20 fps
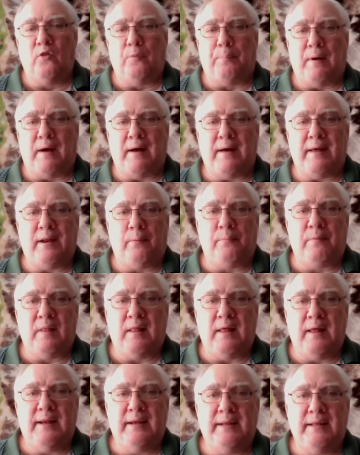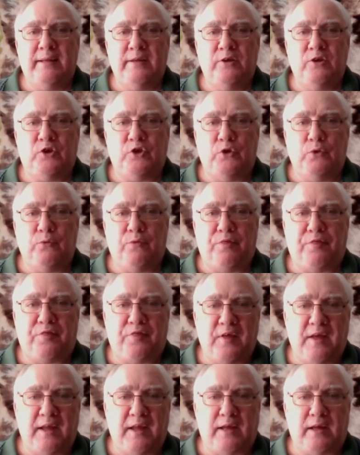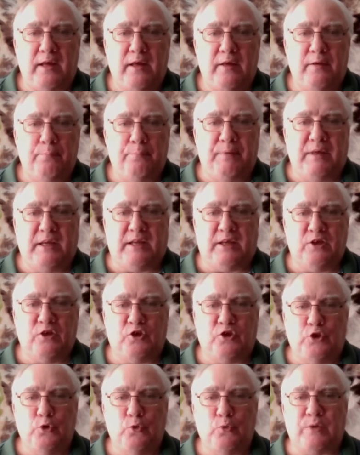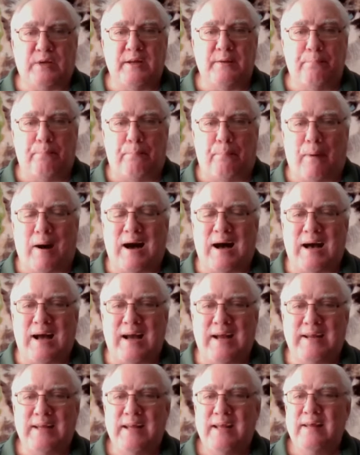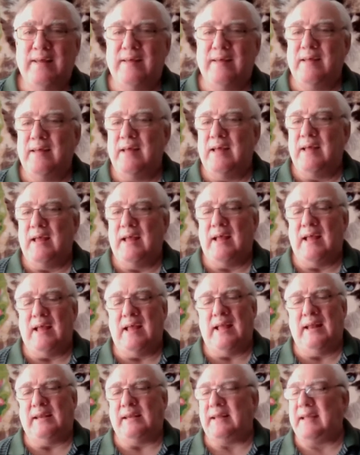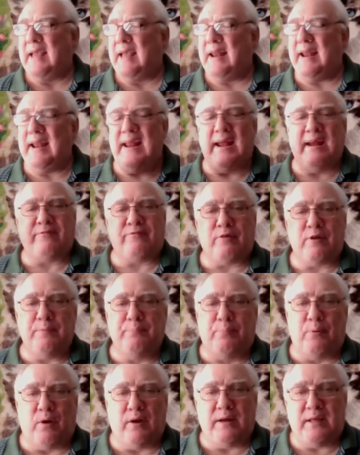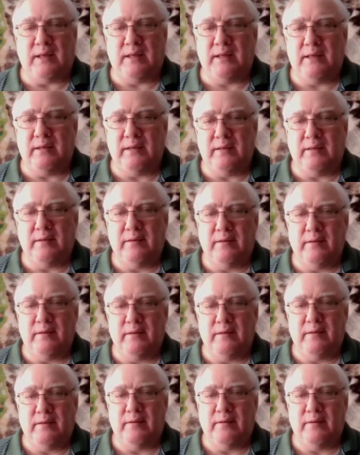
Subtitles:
The bottom line is you think because you can buy and get everybody